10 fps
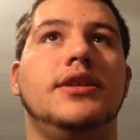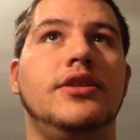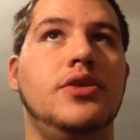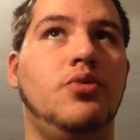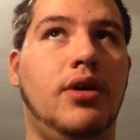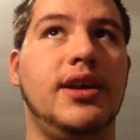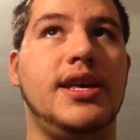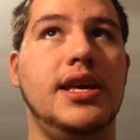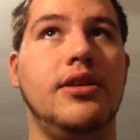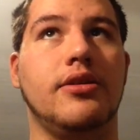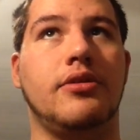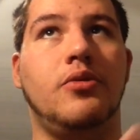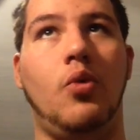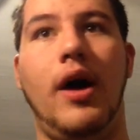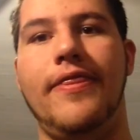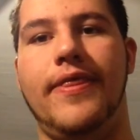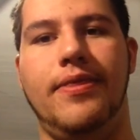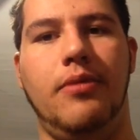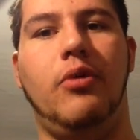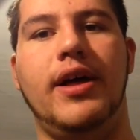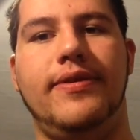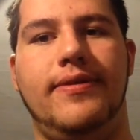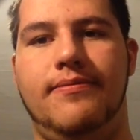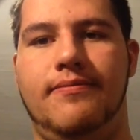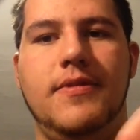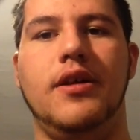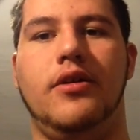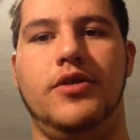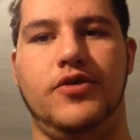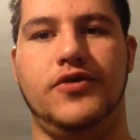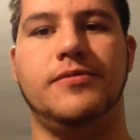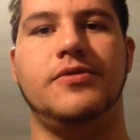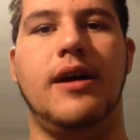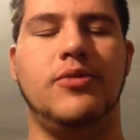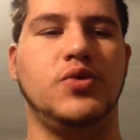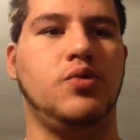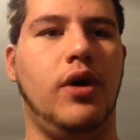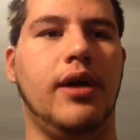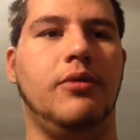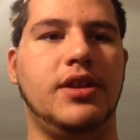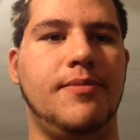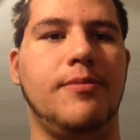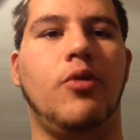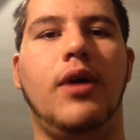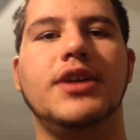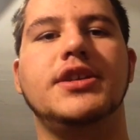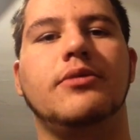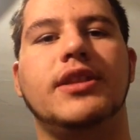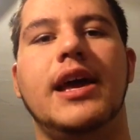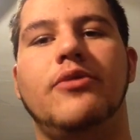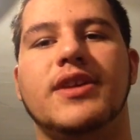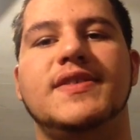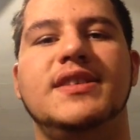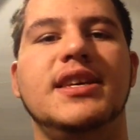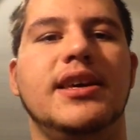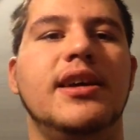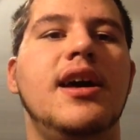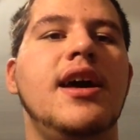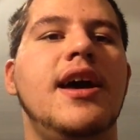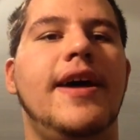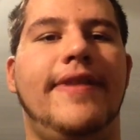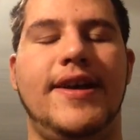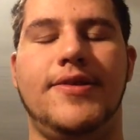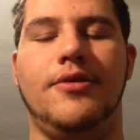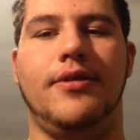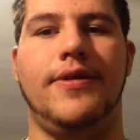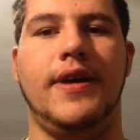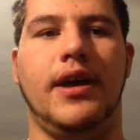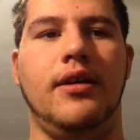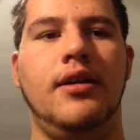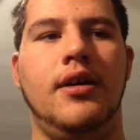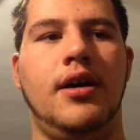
You know, you want to hear what what you know your subscribers want, what the people watching, what they want to see, and that sort of thing.